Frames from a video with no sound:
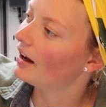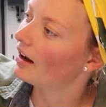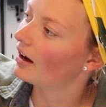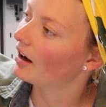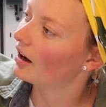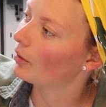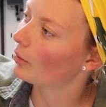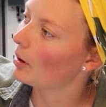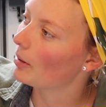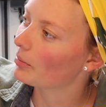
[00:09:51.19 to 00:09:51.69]

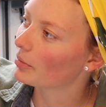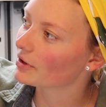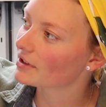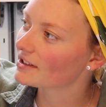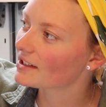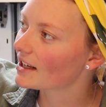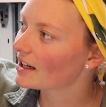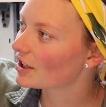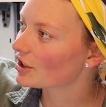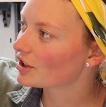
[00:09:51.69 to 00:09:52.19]
what
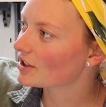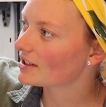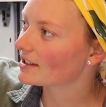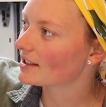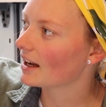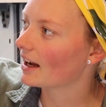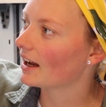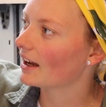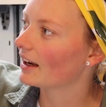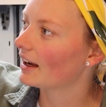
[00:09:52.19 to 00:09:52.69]
percentage he's
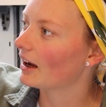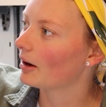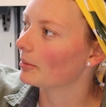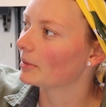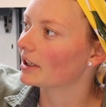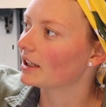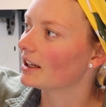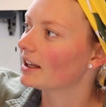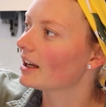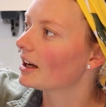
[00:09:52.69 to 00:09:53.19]
at, how
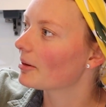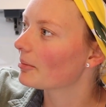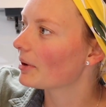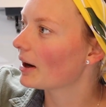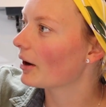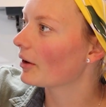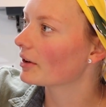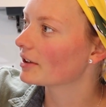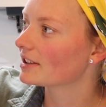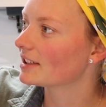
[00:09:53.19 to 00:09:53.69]
many amp
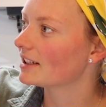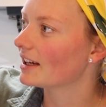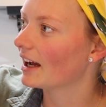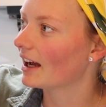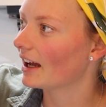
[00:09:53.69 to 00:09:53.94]
hours he